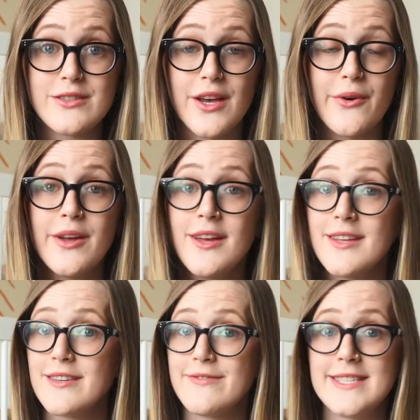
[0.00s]
So
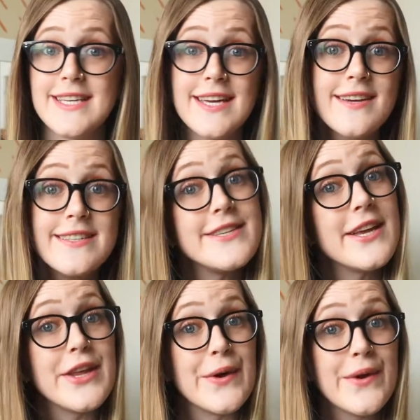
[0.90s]
the fatigue
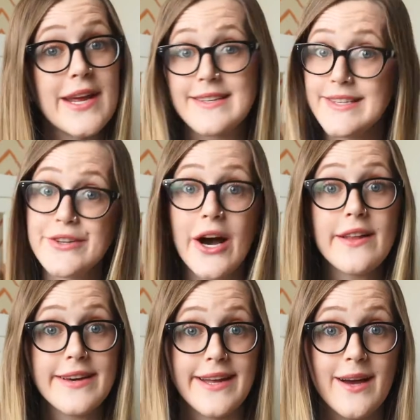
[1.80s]
continued. It did
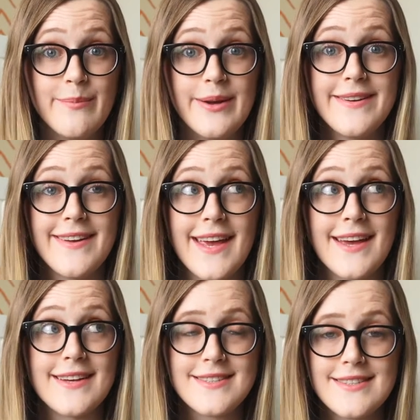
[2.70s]
not let up,
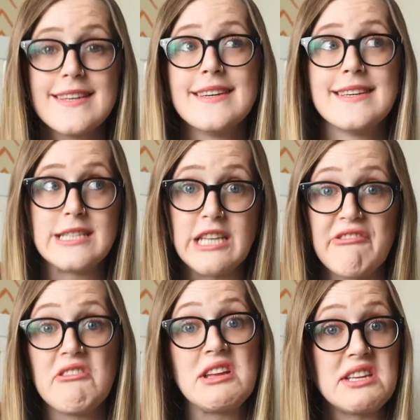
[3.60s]
and
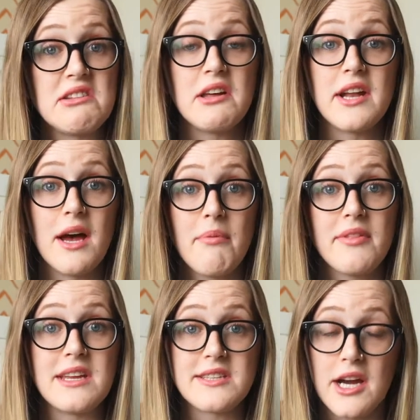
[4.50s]
definitely didn't let up
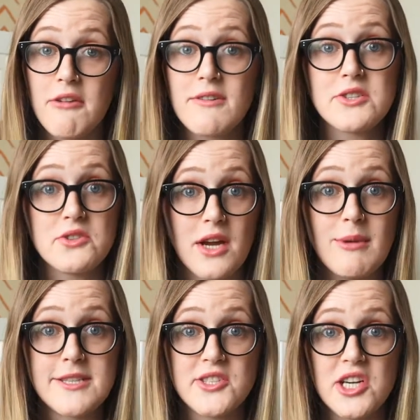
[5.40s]
the entire first
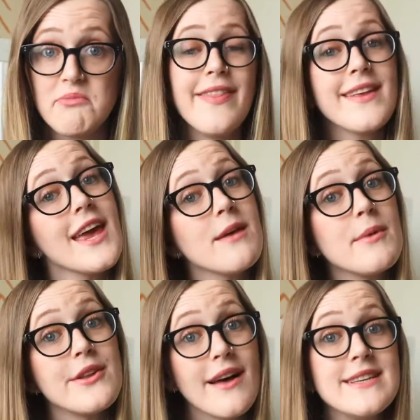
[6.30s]
trimester. And then came
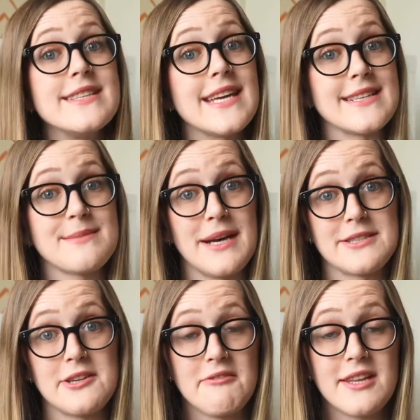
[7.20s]
eleven days
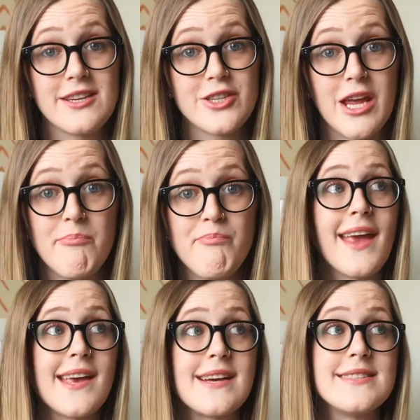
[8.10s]
past ovulation,
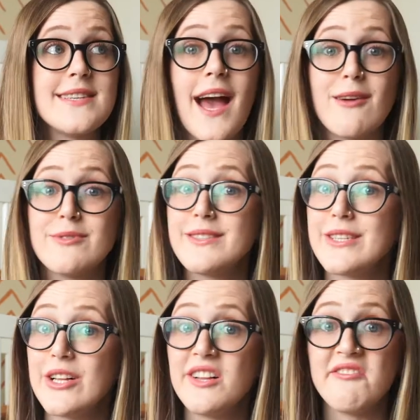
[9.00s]
and I was
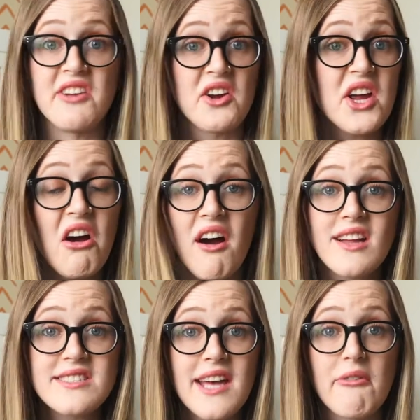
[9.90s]
still very
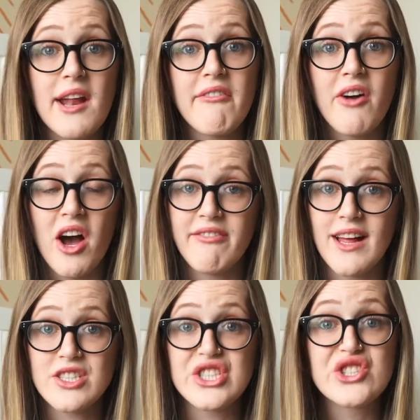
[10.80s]
hot. I would have hot
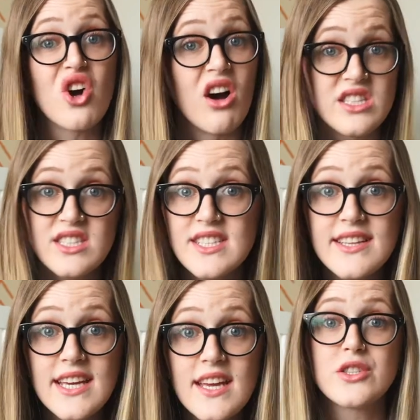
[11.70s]
flashes constantly.